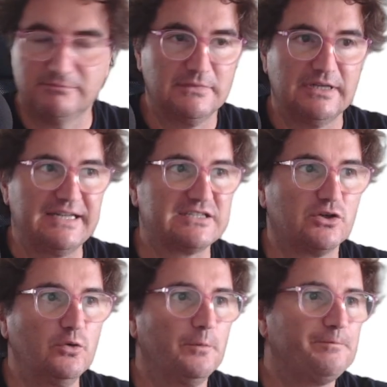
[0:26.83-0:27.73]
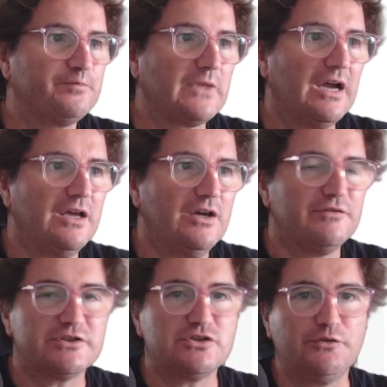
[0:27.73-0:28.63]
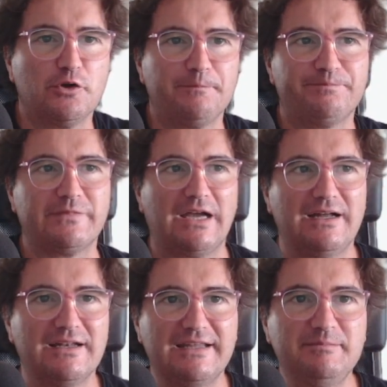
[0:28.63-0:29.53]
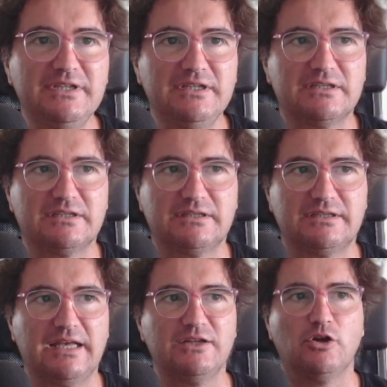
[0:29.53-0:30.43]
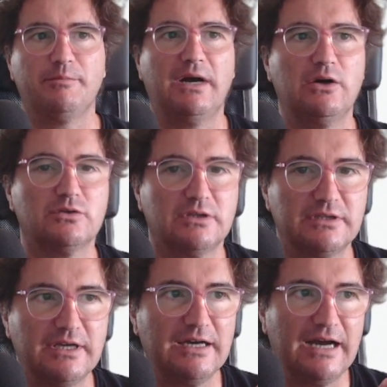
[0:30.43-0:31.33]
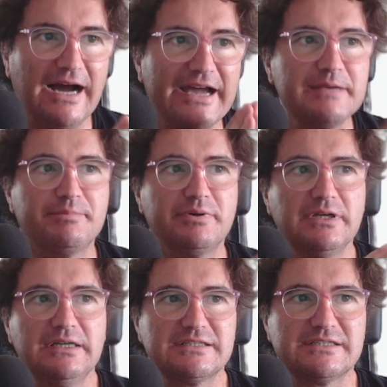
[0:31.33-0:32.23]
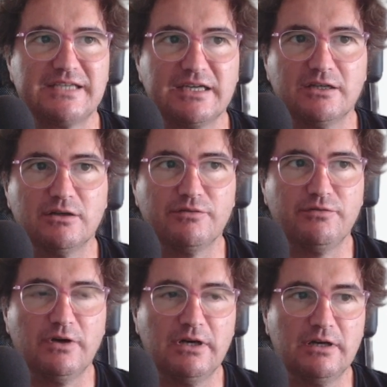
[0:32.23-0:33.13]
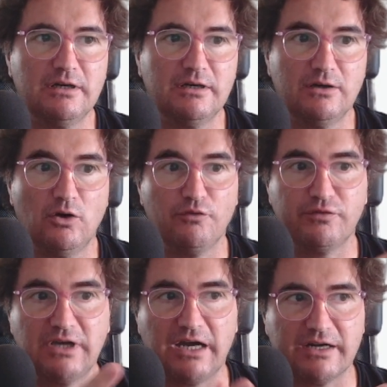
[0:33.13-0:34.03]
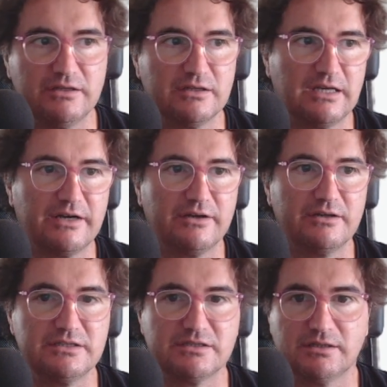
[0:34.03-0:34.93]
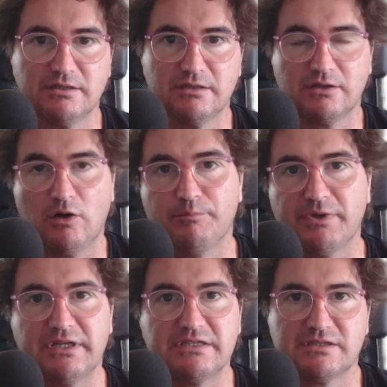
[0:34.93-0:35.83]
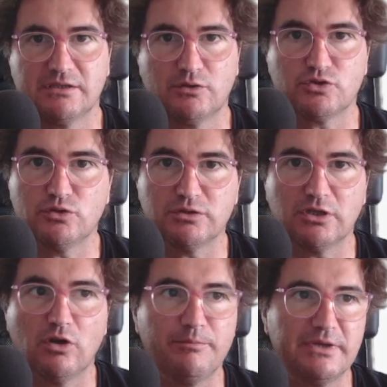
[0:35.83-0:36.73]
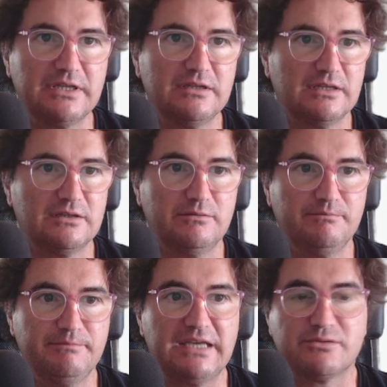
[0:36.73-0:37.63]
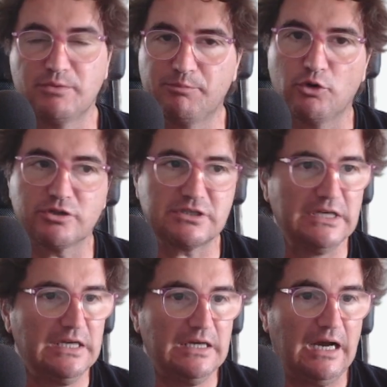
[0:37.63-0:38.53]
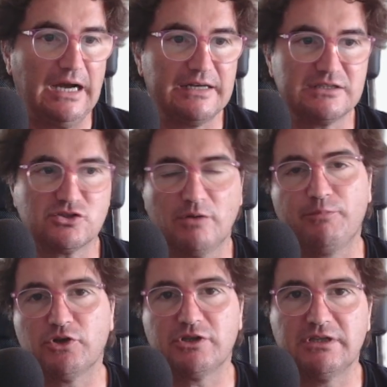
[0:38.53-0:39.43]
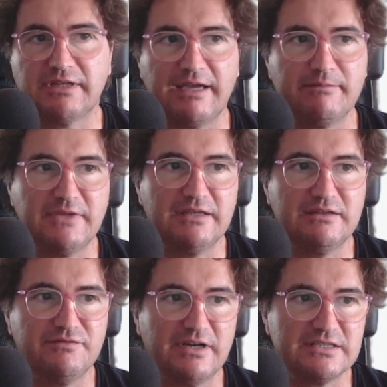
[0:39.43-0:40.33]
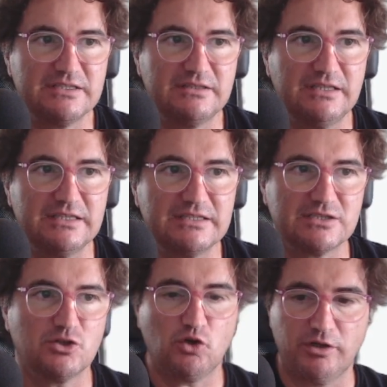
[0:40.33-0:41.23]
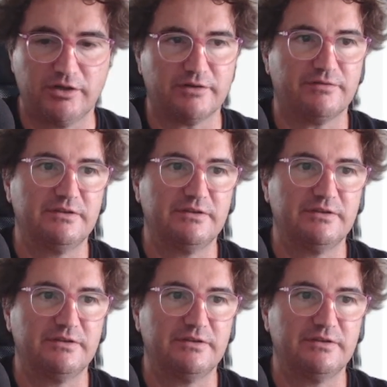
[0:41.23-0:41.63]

let's go. First of all, let me tell you about the hype cycle of Gartner. Gartner is a company, it's a consulting company that makes reports, and at some point in time they devised this curve